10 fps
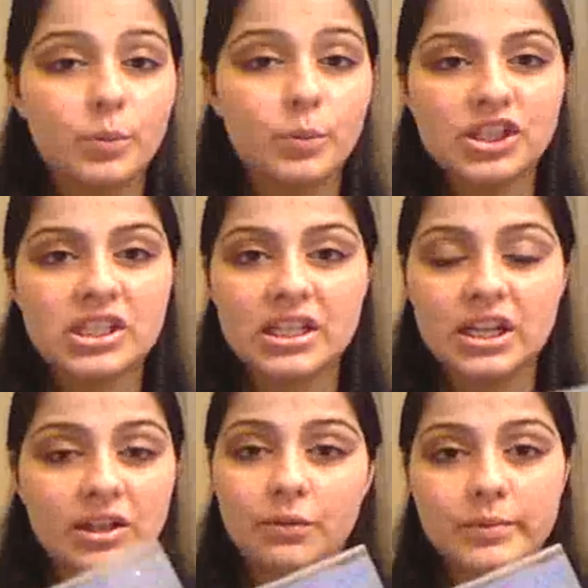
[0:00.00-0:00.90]
your brushes in
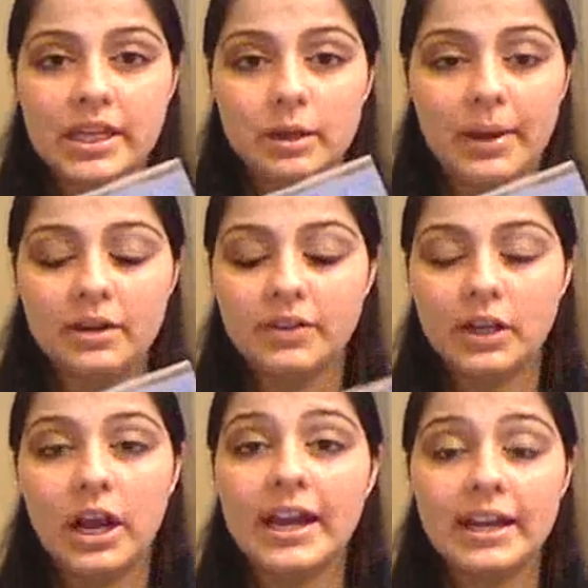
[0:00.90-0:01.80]
here and never take them out of
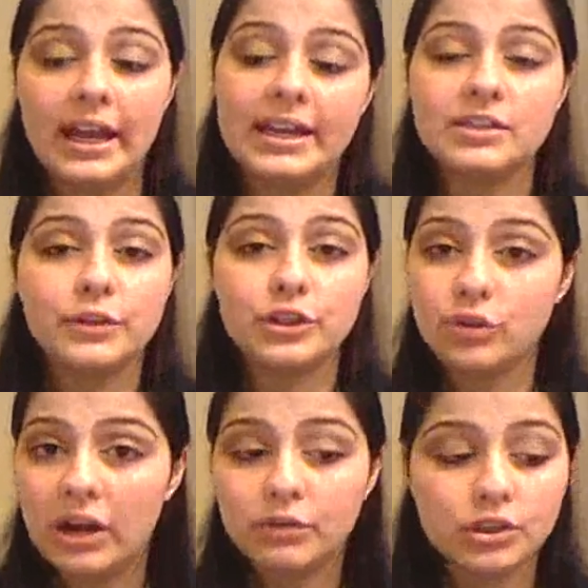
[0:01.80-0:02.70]
here. I guess for
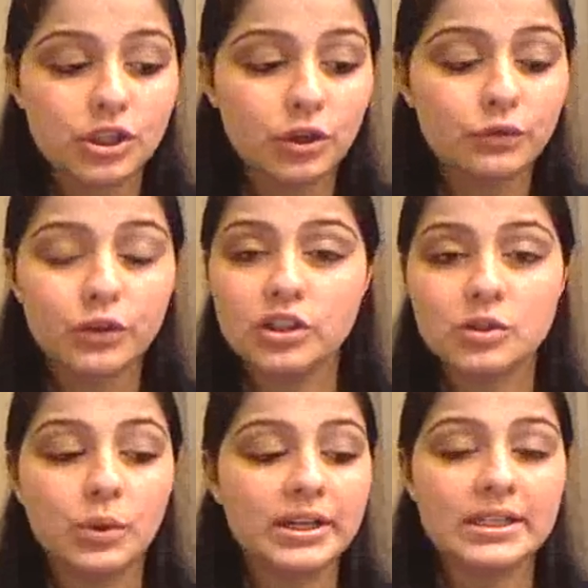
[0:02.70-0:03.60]
travel too, if you
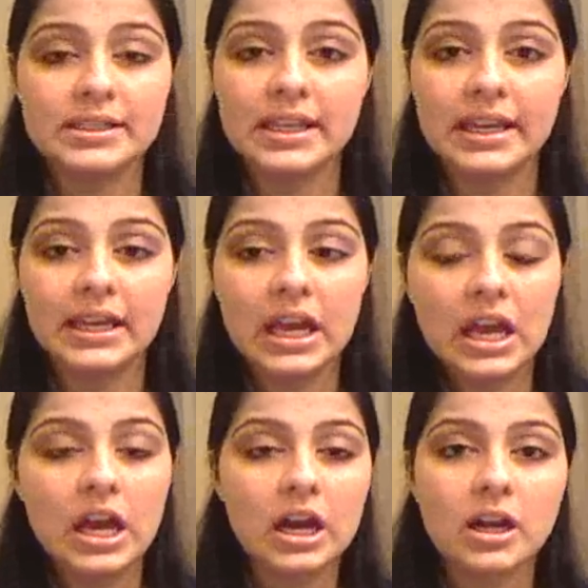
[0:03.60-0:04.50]
just wanted to take
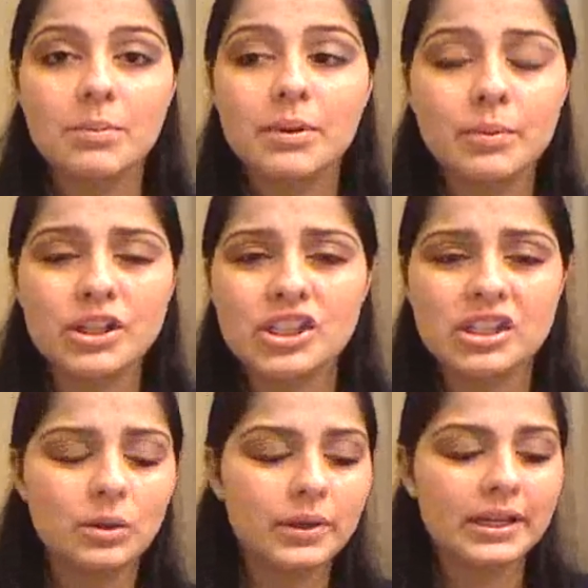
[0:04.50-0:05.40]
a couple of brushes,
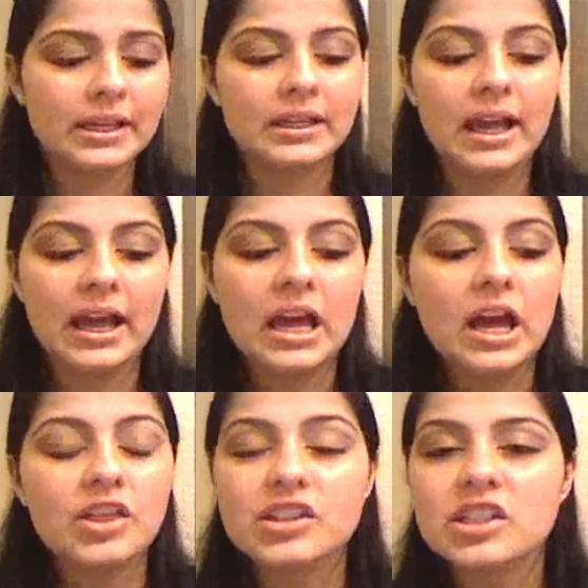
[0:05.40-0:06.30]
you didn't want to get a lot,
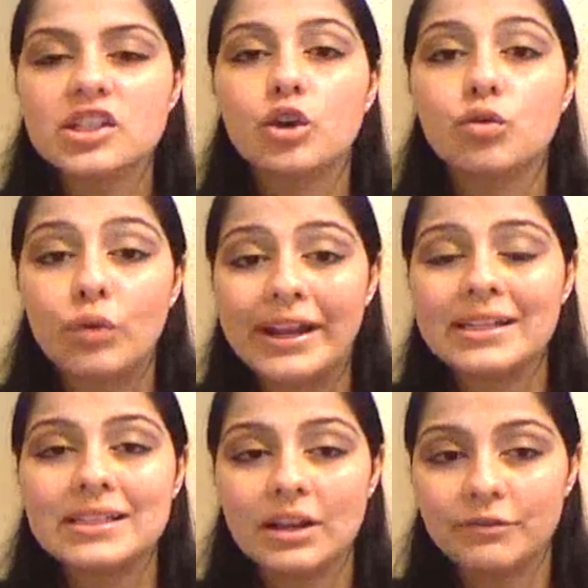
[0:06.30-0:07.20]
this is a
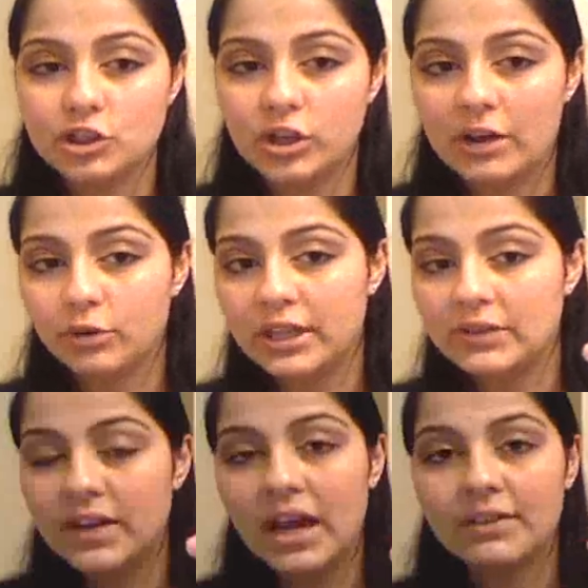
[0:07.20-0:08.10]
great set for travel. They
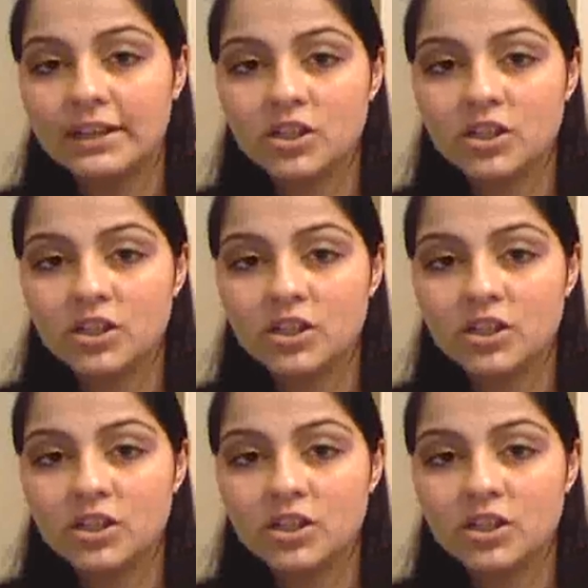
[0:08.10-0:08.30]
even have like